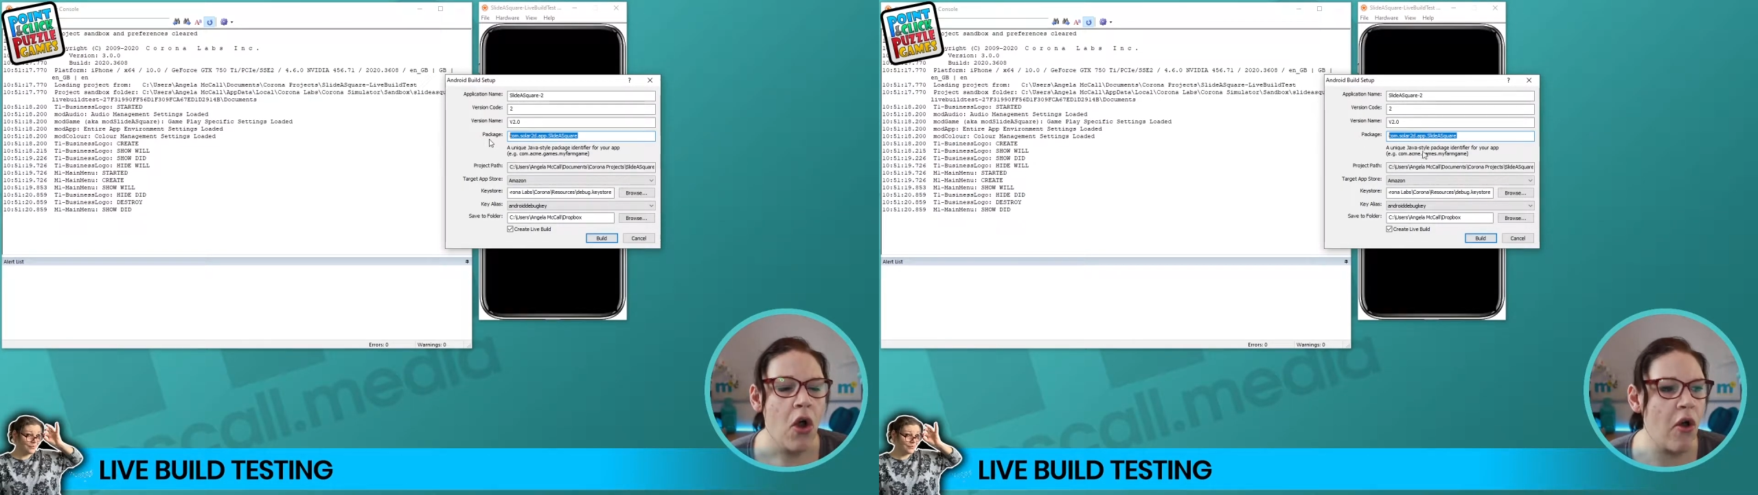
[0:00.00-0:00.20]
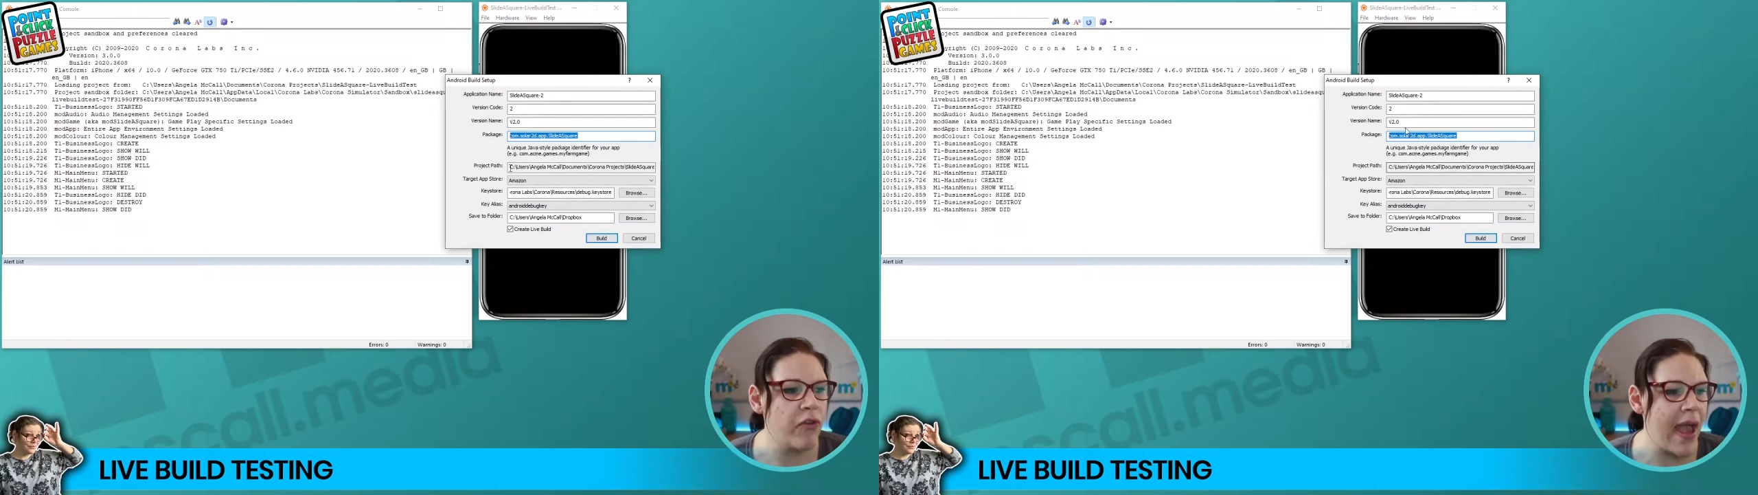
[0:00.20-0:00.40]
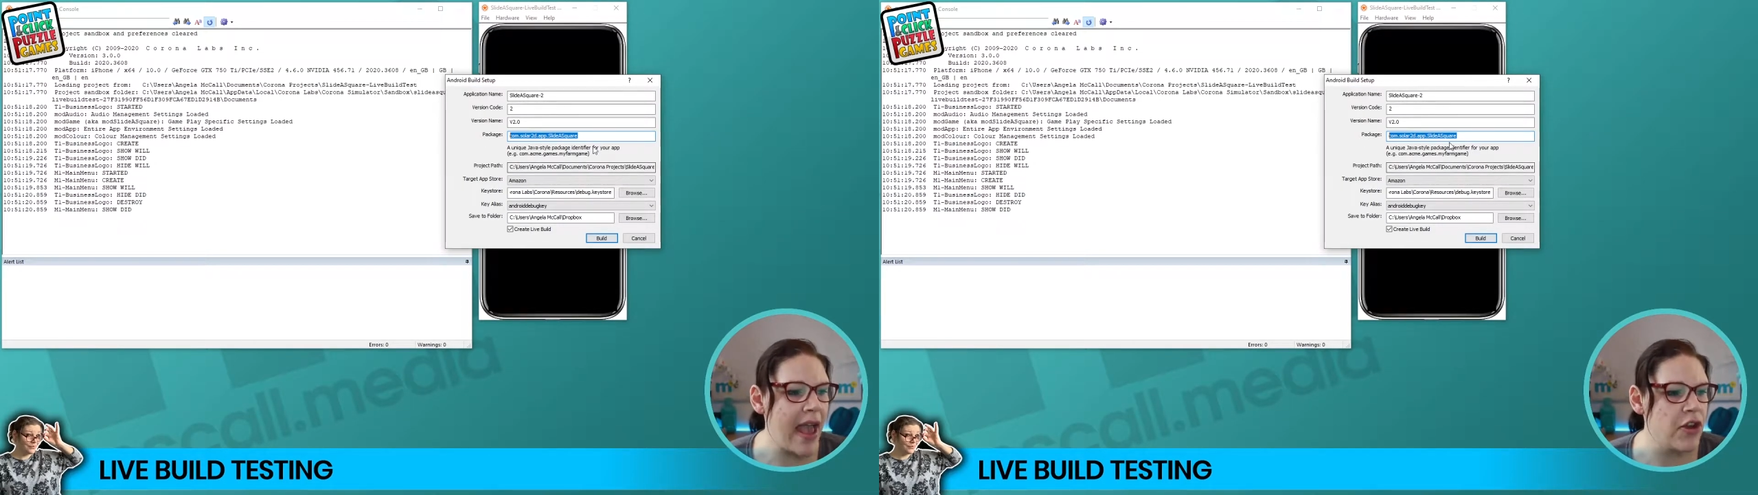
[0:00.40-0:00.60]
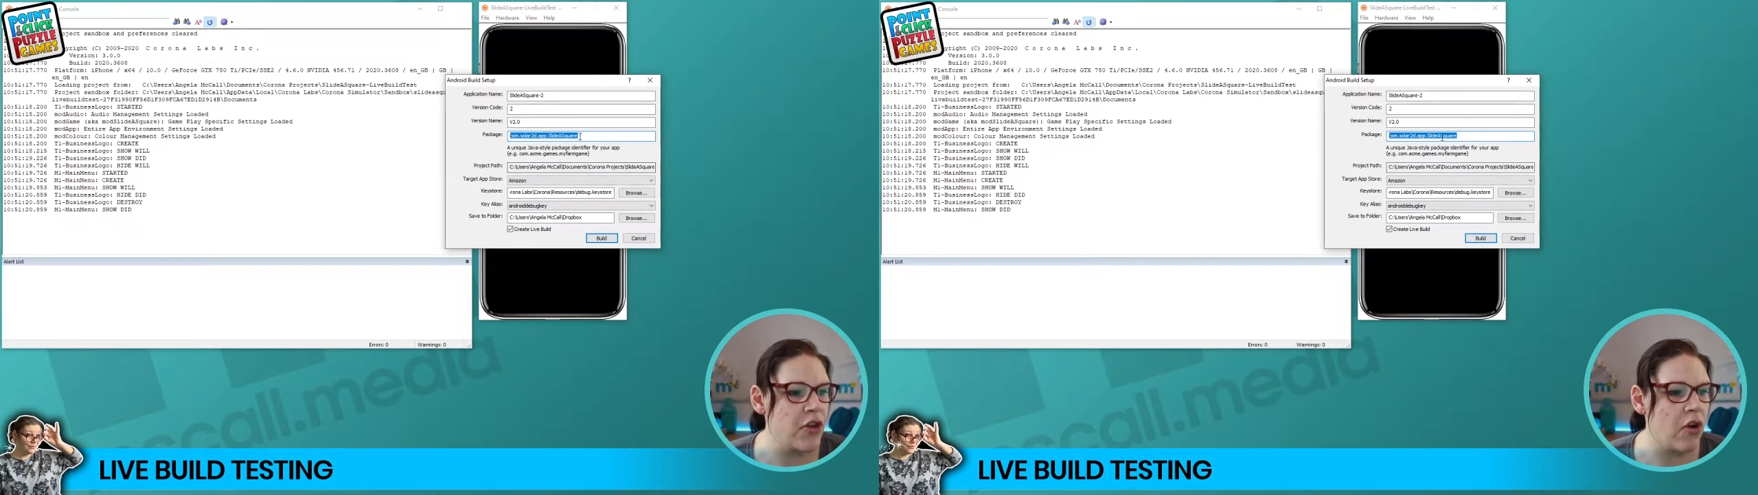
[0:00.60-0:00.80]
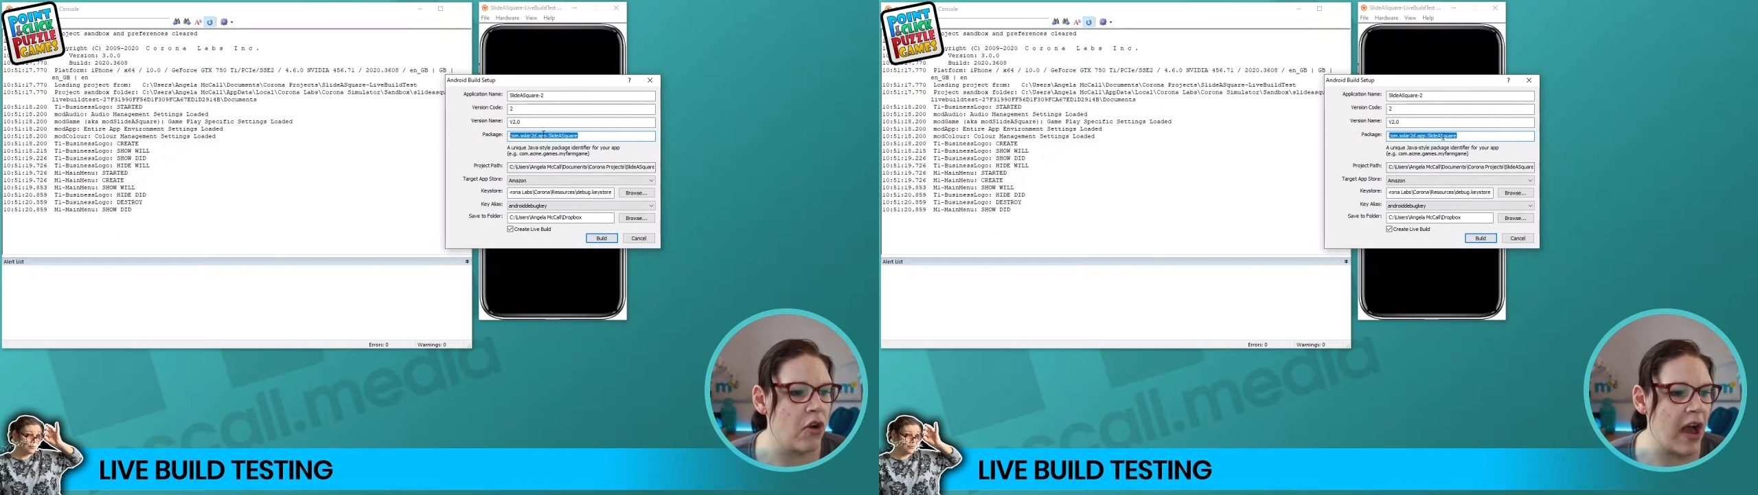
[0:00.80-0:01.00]
of where
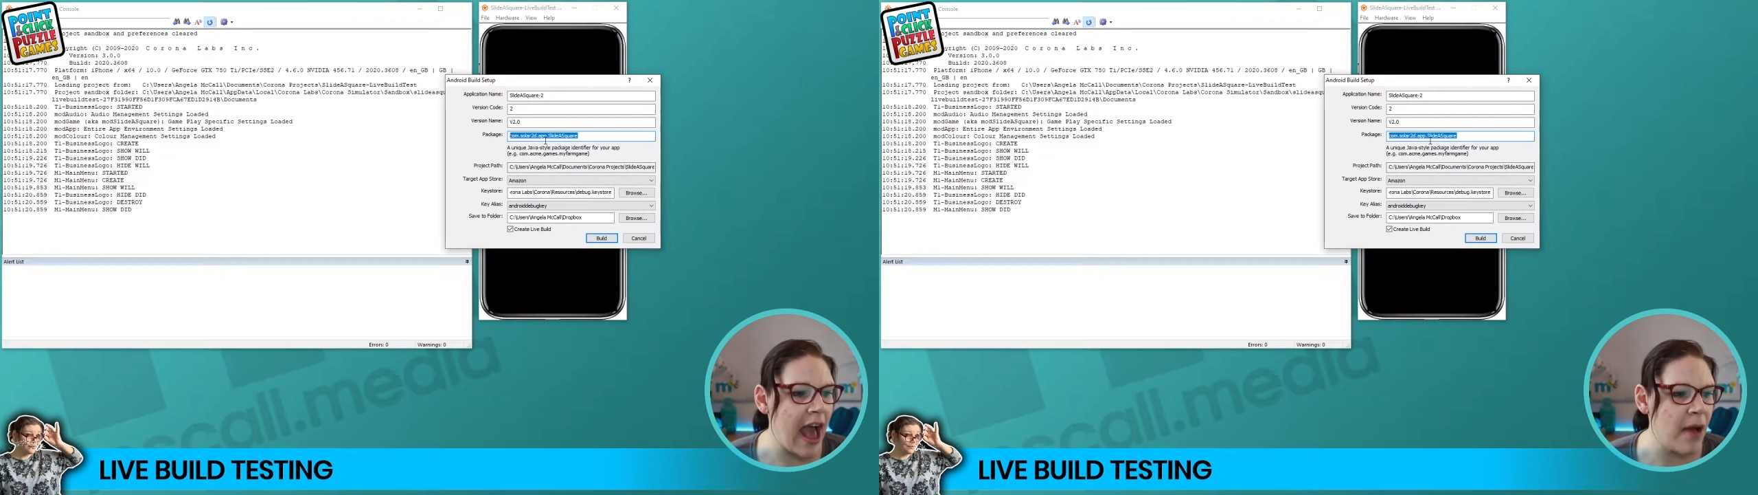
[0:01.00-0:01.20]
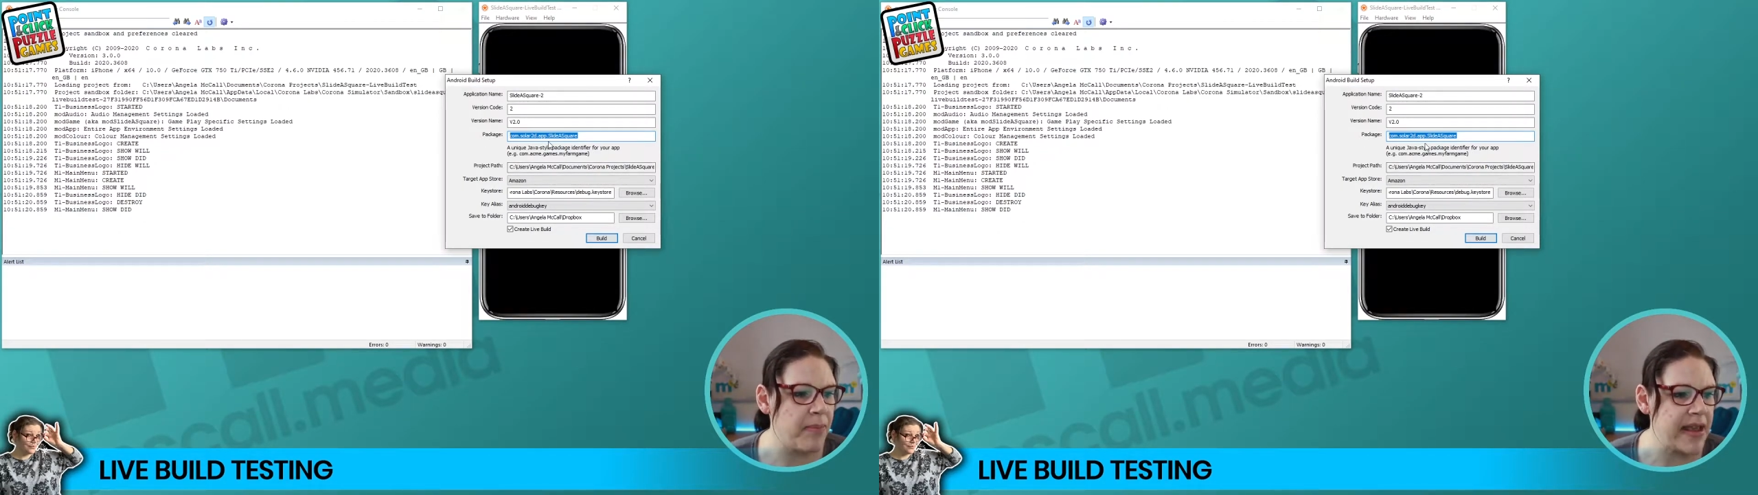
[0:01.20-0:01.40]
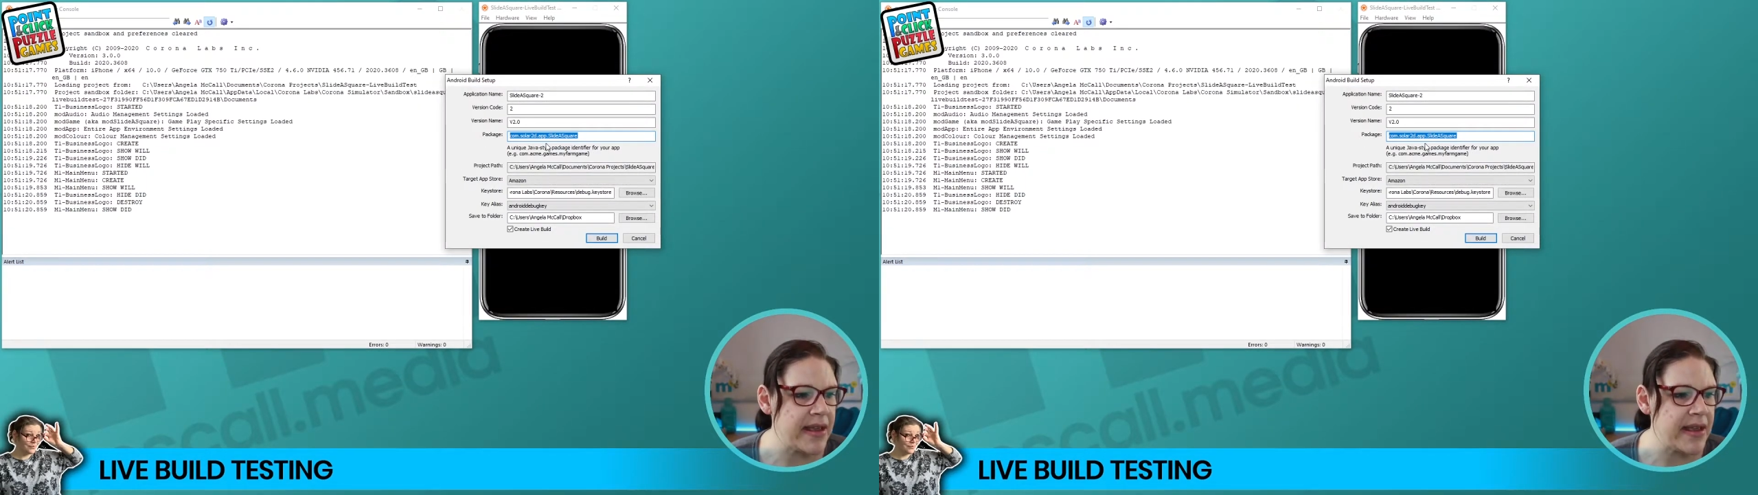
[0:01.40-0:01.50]
your app